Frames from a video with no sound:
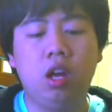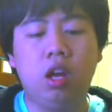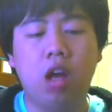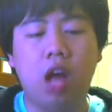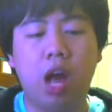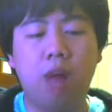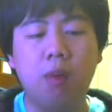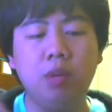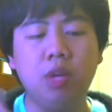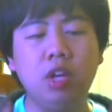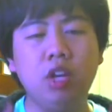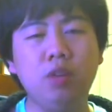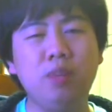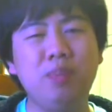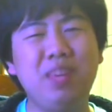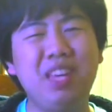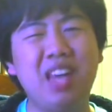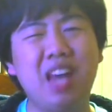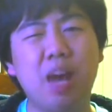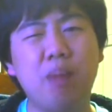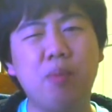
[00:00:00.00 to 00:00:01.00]
I'm gonna
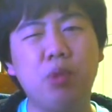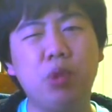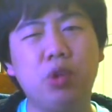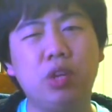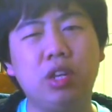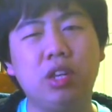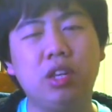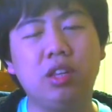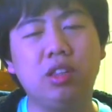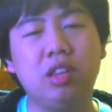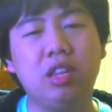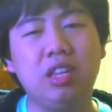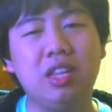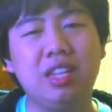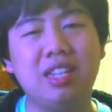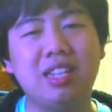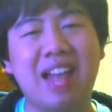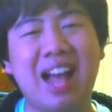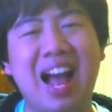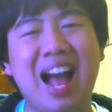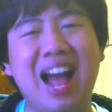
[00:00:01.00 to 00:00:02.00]
be uploading the
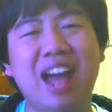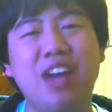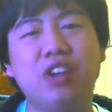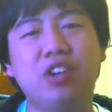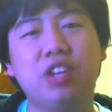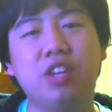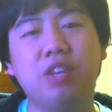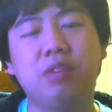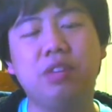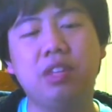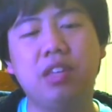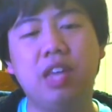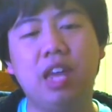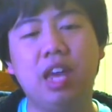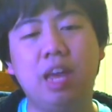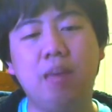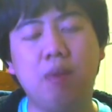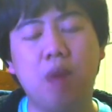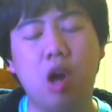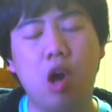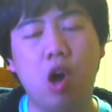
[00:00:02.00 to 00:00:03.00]
entirety of the
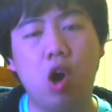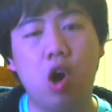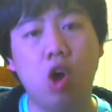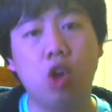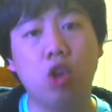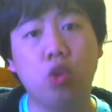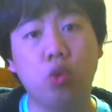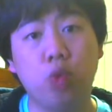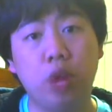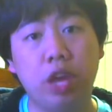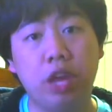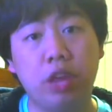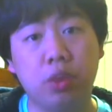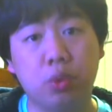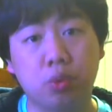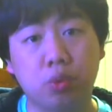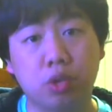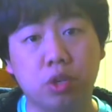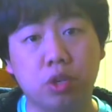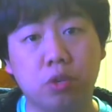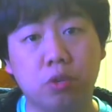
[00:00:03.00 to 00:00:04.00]
game all the way
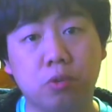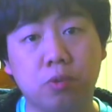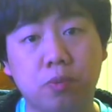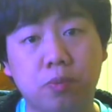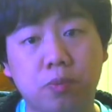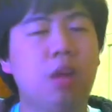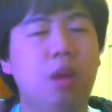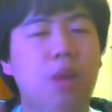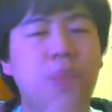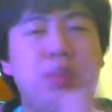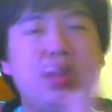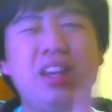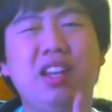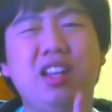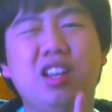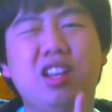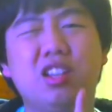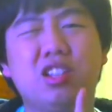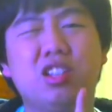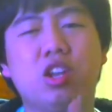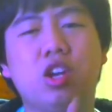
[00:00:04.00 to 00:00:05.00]
through. I'm planning
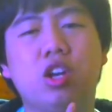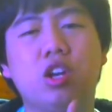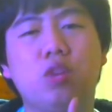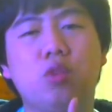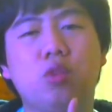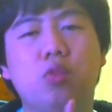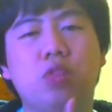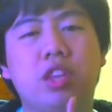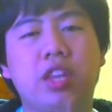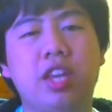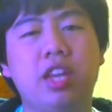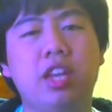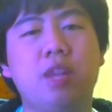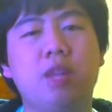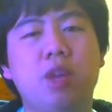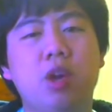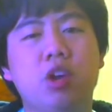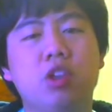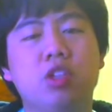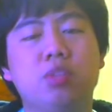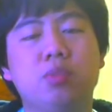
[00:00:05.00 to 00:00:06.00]
on starting with
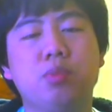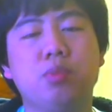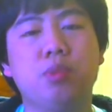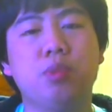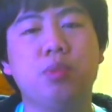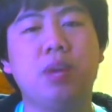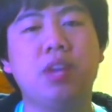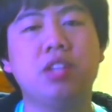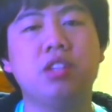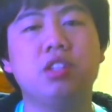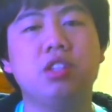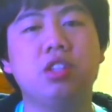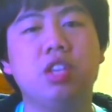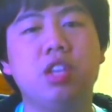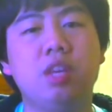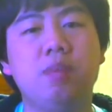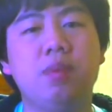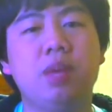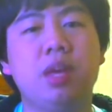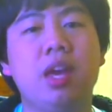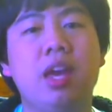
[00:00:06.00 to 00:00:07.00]
Kingdom Hearts Birth by
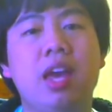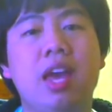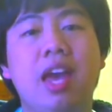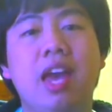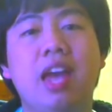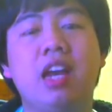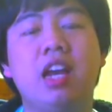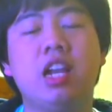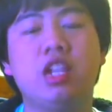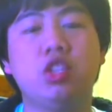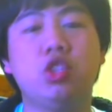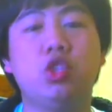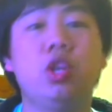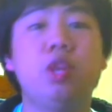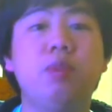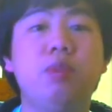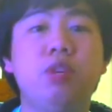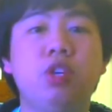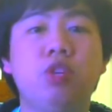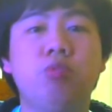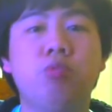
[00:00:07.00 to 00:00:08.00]
Sleep and Hatsune
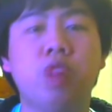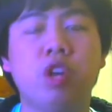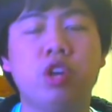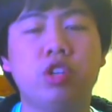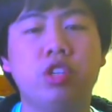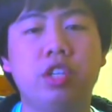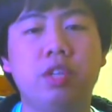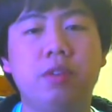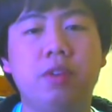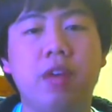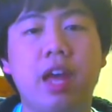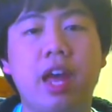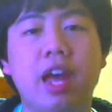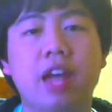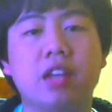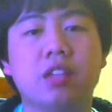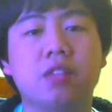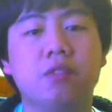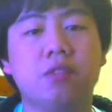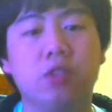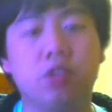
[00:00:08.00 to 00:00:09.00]
Miku Project Diva
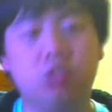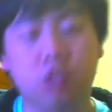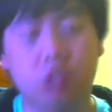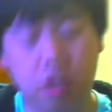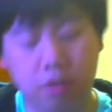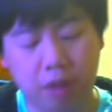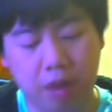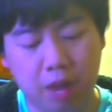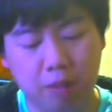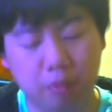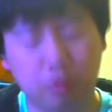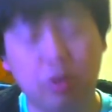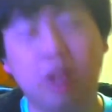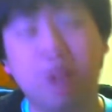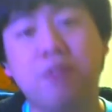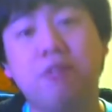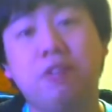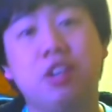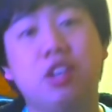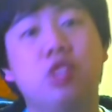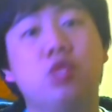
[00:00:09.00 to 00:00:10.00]
X. First off, I'm
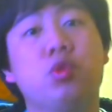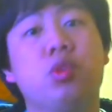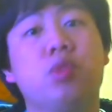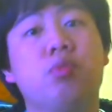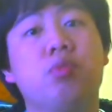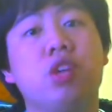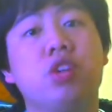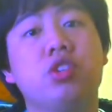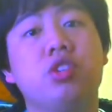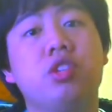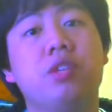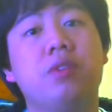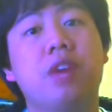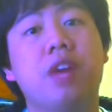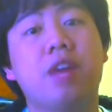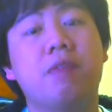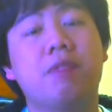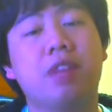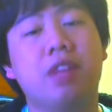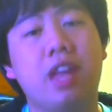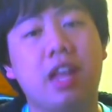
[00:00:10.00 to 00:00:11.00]
already finished with the Project
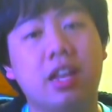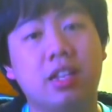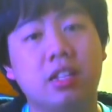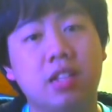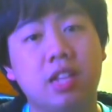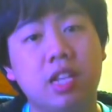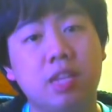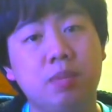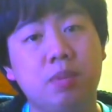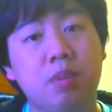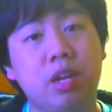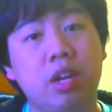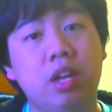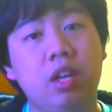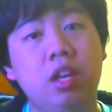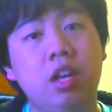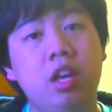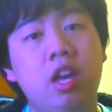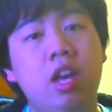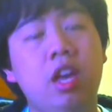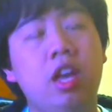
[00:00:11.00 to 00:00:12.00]
Diva X Let's
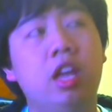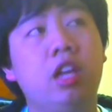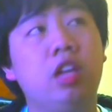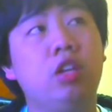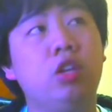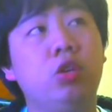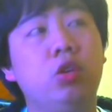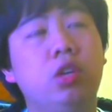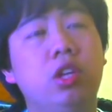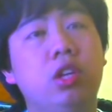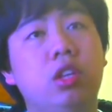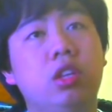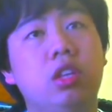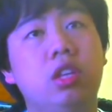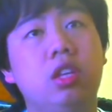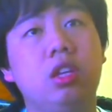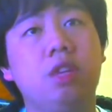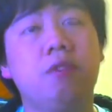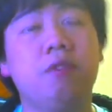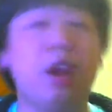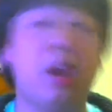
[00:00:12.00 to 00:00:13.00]
Play, including
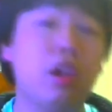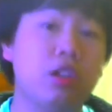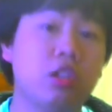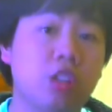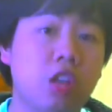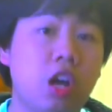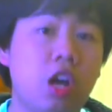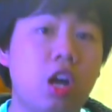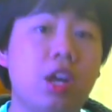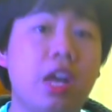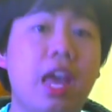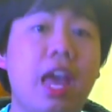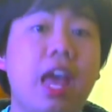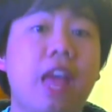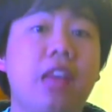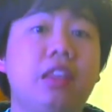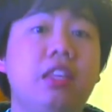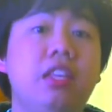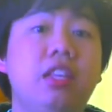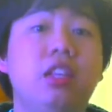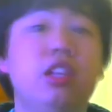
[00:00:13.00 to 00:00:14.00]
the final song
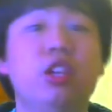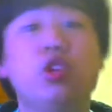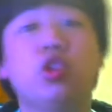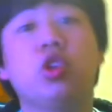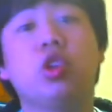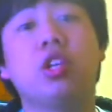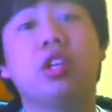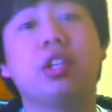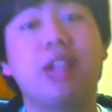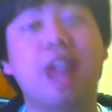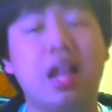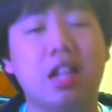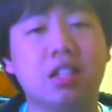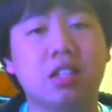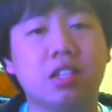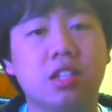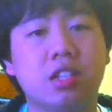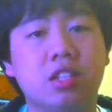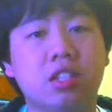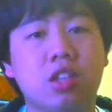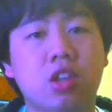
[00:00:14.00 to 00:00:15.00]
and the lyrical
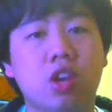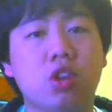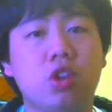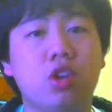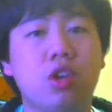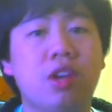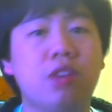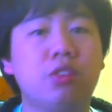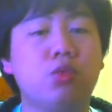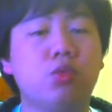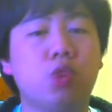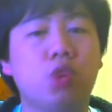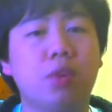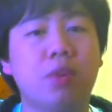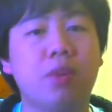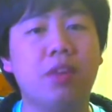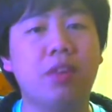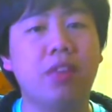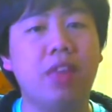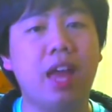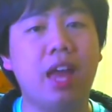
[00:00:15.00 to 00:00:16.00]
analysis, so you don't have to worry
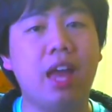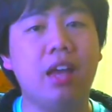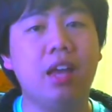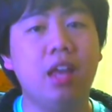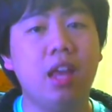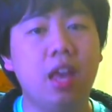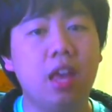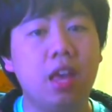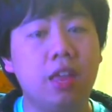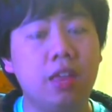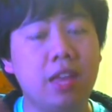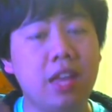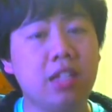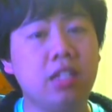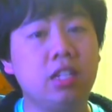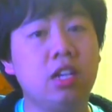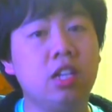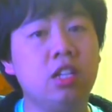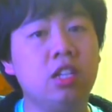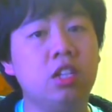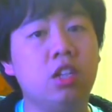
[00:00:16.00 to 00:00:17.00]
about that. That's
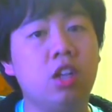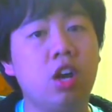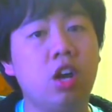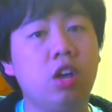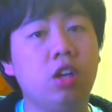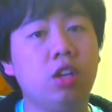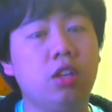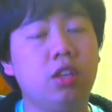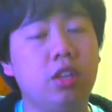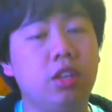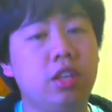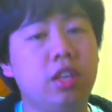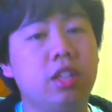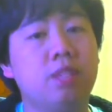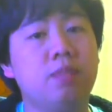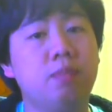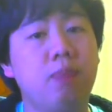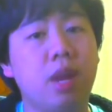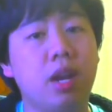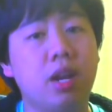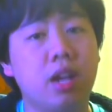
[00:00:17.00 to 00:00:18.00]
gonna start
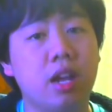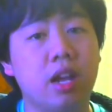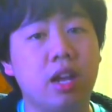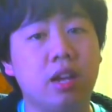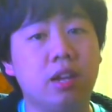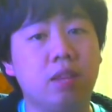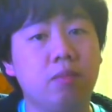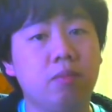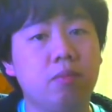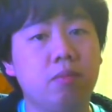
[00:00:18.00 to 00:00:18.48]
this Monday.